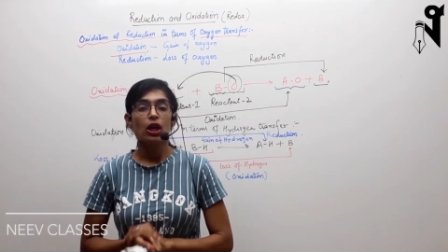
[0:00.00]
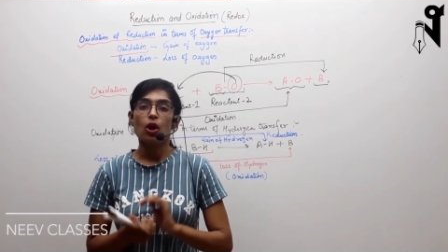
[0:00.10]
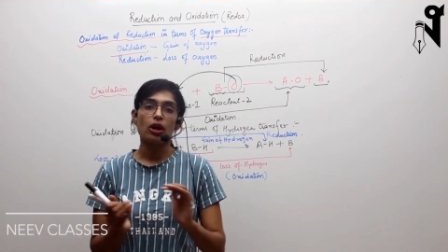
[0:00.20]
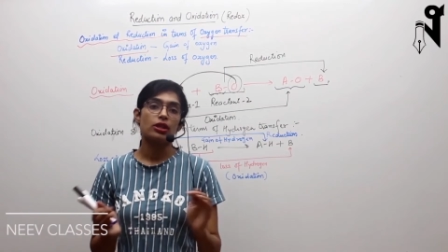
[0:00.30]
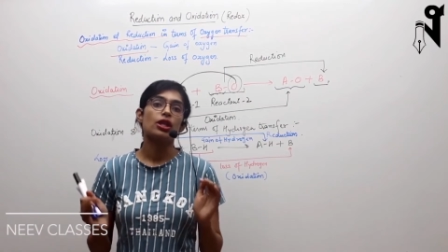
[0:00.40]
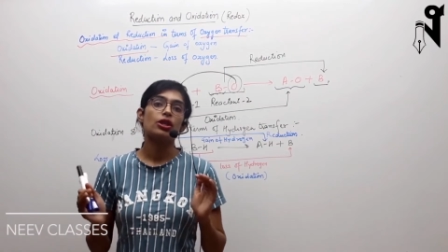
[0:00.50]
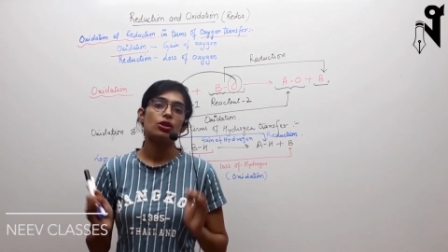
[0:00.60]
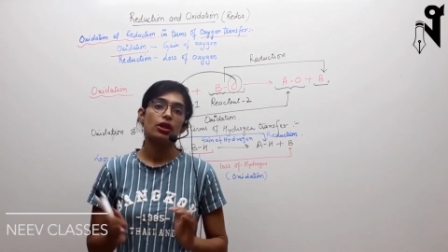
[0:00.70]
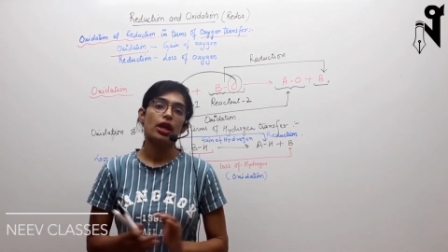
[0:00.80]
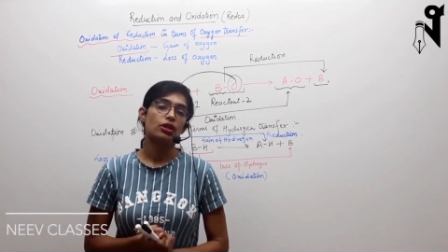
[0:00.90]

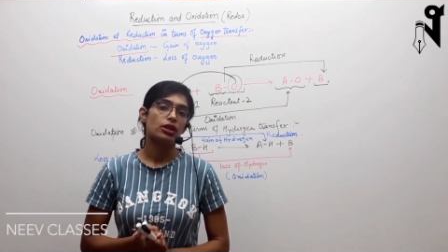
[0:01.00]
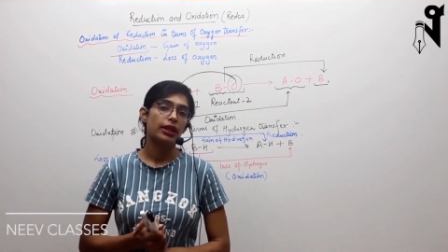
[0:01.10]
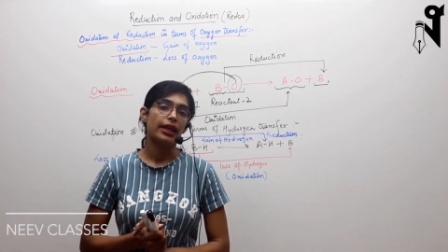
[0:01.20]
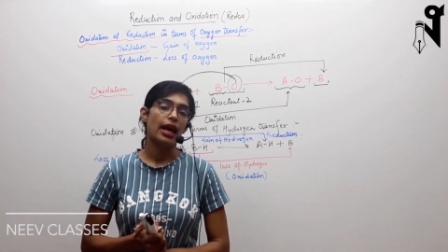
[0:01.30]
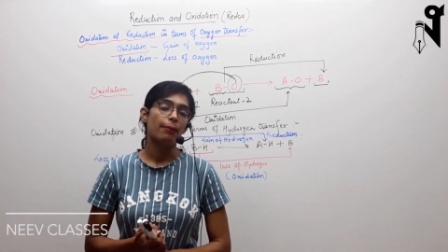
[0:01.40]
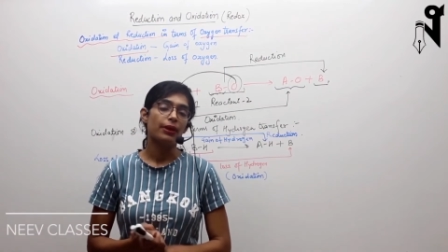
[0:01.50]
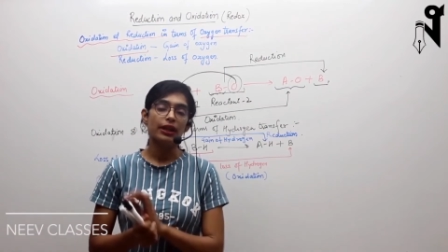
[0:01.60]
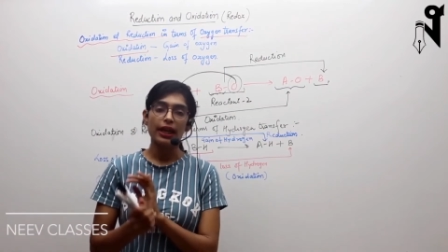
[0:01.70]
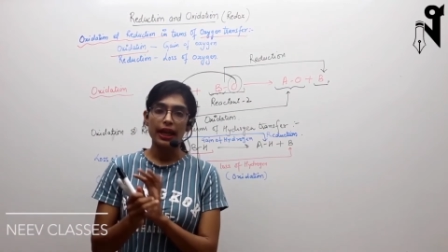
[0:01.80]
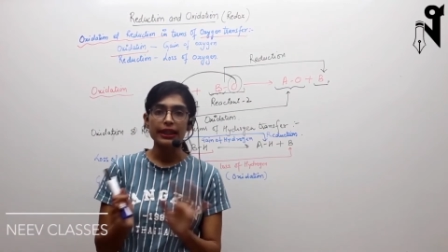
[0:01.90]
Oxidation reduction can happen
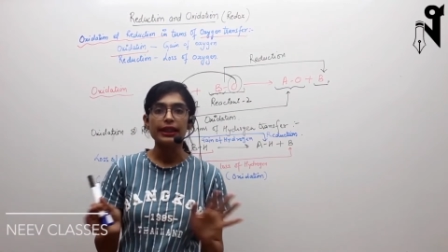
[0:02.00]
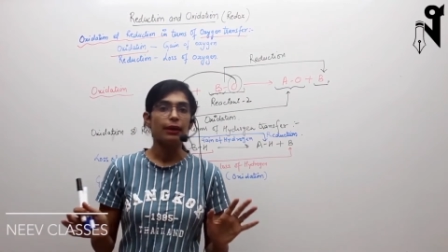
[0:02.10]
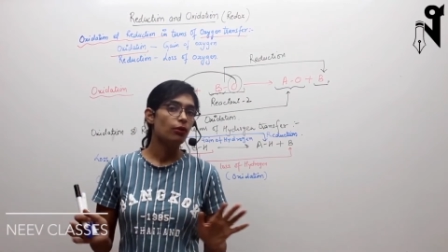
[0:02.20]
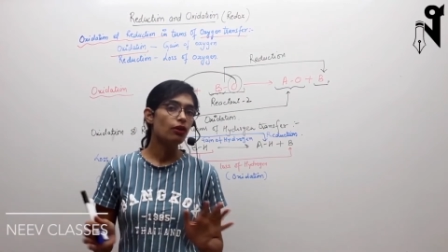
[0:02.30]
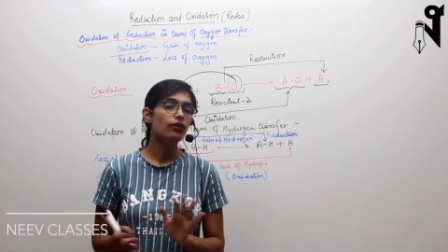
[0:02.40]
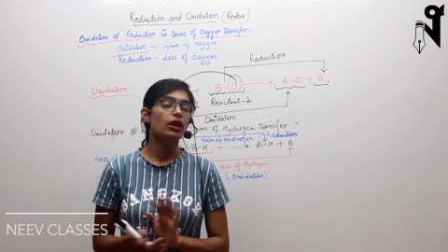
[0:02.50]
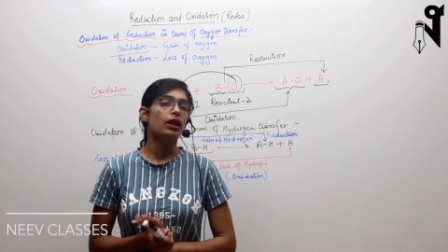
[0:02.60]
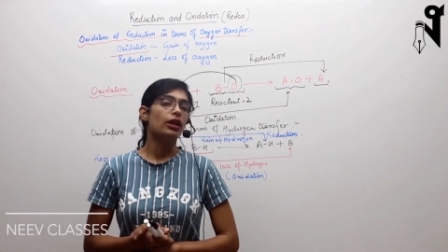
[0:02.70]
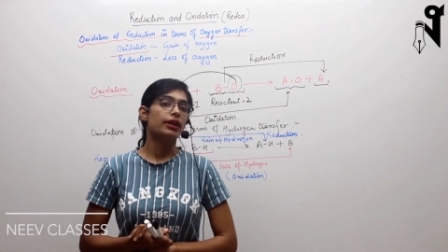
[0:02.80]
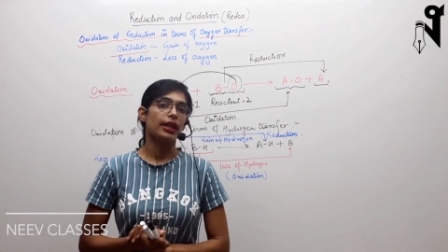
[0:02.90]
in any type of
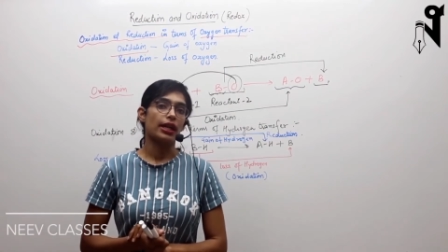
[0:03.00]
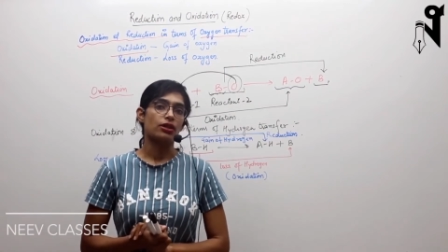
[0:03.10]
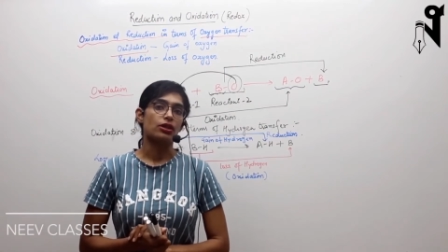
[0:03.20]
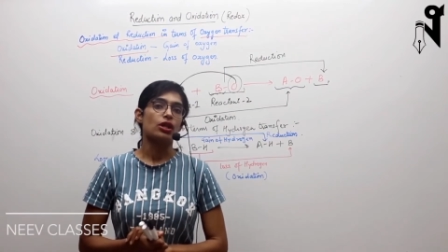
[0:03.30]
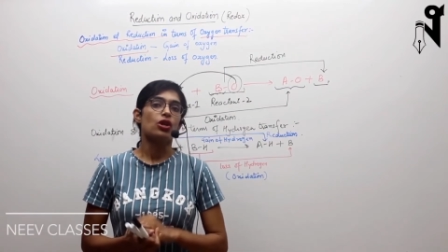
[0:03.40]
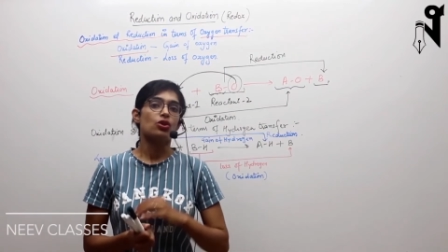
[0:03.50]
reactions.